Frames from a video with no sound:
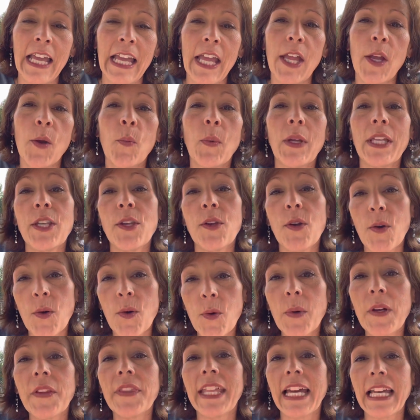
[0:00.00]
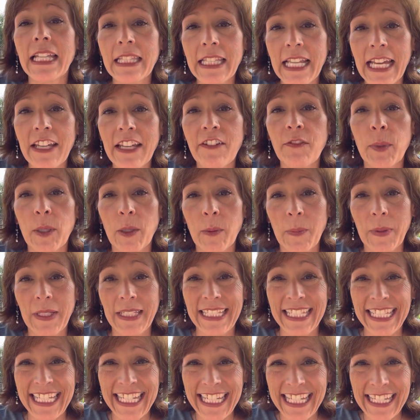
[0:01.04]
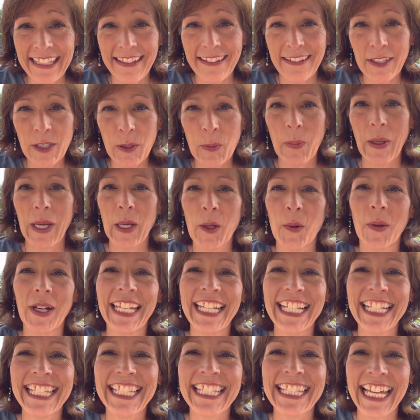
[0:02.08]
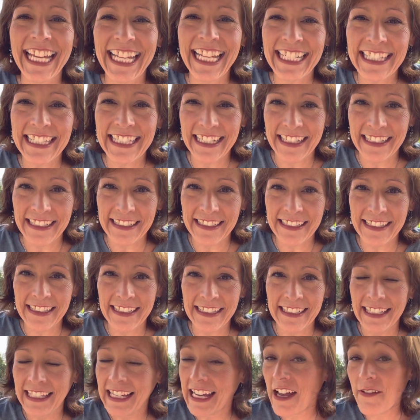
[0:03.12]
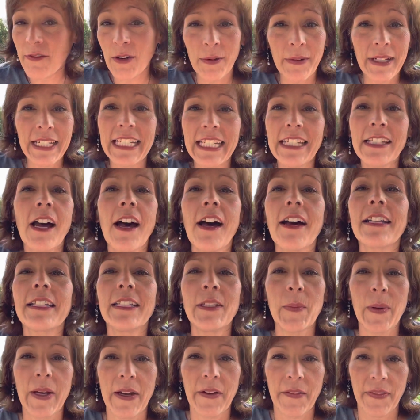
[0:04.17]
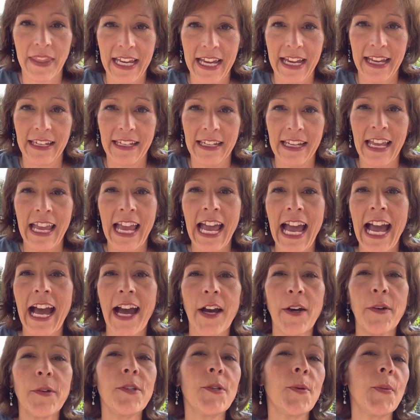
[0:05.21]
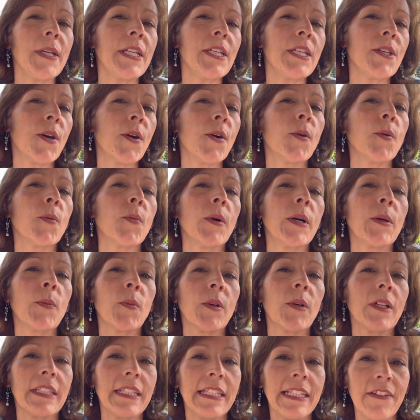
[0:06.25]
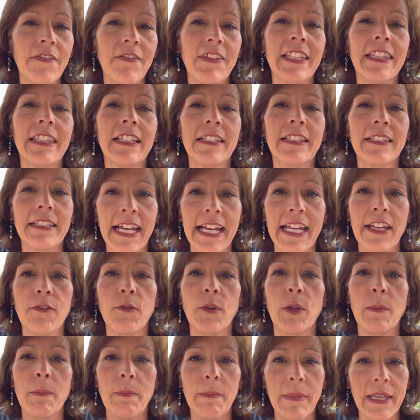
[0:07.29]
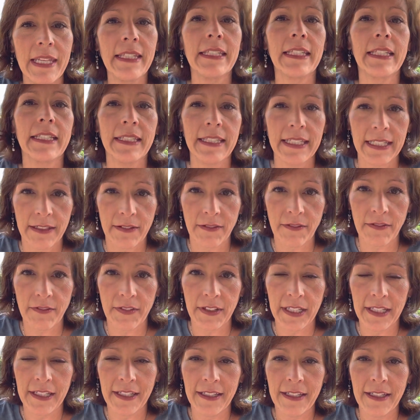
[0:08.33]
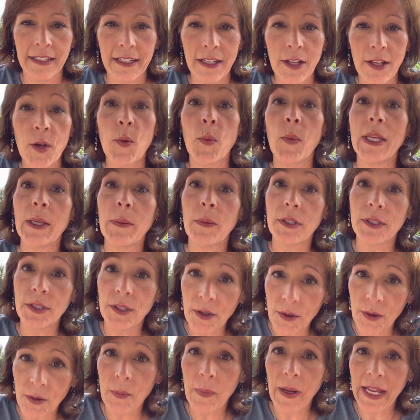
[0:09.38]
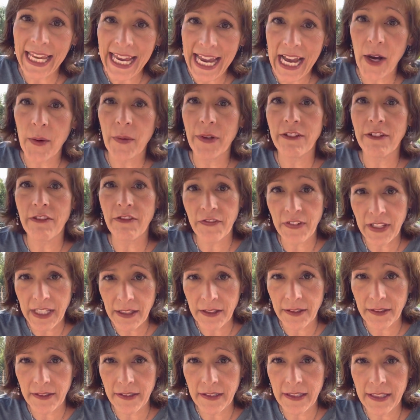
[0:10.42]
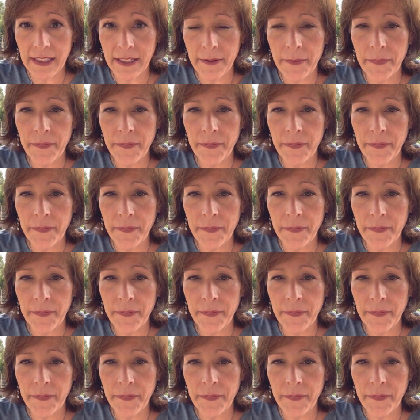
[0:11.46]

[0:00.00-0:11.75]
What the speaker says: And we know what that life purpose is by what excites us. I've already talked about that. How do we know when we're living the life we're meant to live? We will know by how it feels.